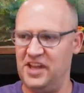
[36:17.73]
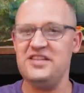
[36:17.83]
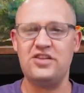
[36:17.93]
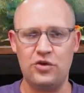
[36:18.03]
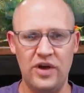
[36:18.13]

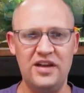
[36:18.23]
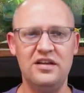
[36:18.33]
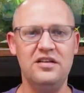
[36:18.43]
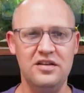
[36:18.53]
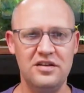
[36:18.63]

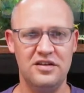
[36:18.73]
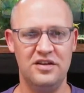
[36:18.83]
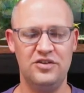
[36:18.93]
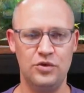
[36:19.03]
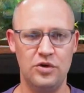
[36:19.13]
integrated
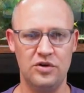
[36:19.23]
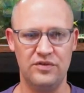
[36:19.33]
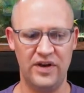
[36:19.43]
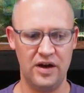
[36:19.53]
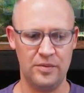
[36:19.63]
into her
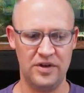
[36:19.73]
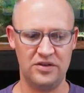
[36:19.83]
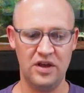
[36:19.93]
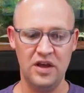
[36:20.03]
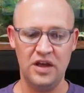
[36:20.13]

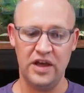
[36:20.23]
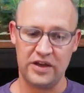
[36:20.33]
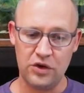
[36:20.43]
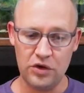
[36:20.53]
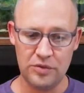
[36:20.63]
environment.
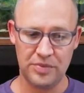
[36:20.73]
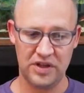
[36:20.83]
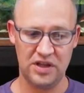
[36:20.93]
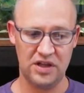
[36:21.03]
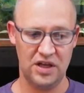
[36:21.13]
It could
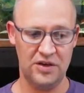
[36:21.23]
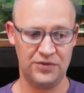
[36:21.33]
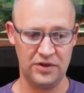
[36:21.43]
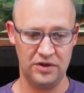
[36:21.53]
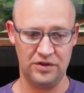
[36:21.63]
be
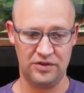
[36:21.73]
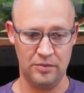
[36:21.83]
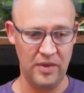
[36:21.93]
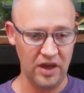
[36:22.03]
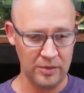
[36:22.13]
if there's
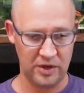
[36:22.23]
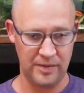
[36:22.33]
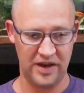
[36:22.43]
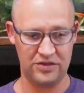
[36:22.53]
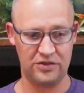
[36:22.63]
a male
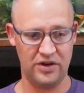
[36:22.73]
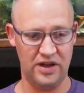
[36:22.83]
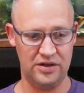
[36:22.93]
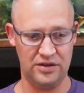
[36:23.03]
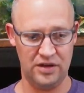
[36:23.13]

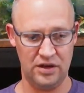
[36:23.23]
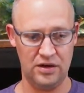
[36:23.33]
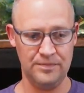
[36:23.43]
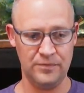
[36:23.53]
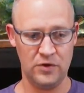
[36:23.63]
McMasteri in
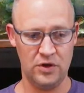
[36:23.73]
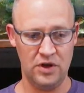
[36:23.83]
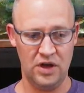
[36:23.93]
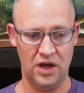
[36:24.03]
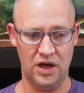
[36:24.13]
there,
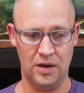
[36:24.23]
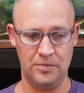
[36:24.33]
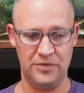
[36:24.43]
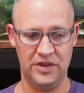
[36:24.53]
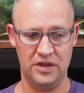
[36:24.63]

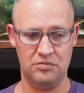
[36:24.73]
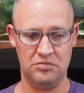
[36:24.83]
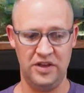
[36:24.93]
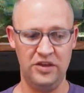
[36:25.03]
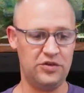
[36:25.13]
that
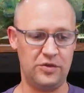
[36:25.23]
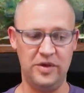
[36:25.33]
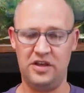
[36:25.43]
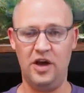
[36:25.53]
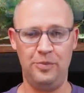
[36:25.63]
they used to
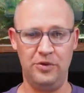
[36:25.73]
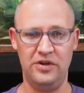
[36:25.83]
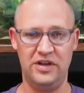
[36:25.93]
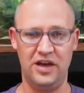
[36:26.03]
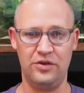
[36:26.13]
be a
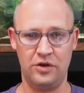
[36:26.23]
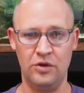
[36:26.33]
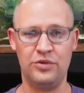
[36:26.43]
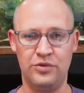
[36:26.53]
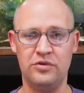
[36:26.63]
couple and now they're
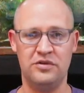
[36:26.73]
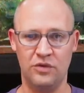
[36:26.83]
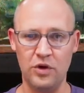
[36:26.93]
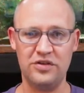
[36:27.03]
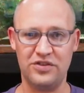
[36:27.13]
going through a
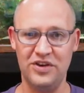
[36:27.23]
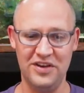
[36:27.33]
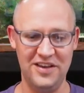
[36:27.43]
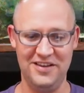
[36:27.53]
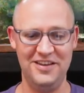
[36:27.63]
divorce.
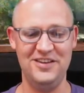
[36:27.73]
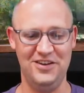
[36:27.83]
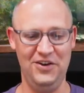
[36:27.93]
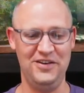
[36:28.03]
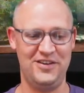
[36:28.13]

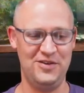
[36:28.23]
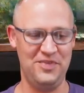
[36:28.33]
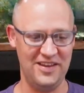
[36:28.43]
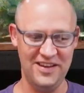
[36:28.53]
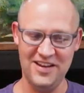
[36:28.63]
You know, it
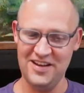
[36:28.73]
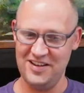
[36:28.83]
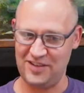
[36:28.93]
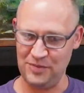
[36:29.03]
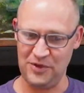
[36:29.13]
could be
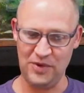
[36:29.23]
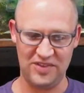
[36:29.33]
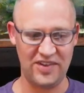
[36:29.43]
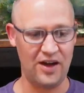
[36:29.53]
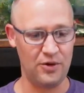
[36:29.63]
something
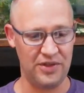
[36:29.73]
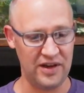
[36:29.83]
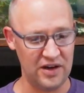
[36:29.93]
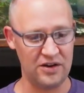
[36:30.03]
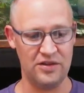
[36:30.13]
went sour
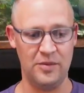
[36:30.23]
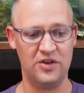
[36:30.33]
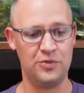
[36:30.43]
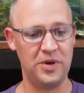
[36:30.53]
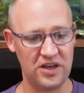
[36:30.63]
there and the
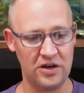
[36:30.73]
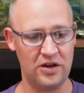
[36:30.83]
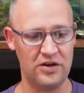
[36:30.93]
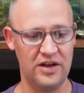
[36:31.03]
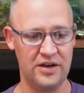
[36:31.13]
male's picking
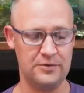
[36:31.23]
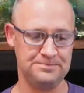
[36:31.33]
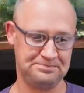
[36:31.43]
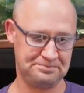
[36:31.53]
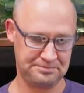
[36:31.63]
on her now.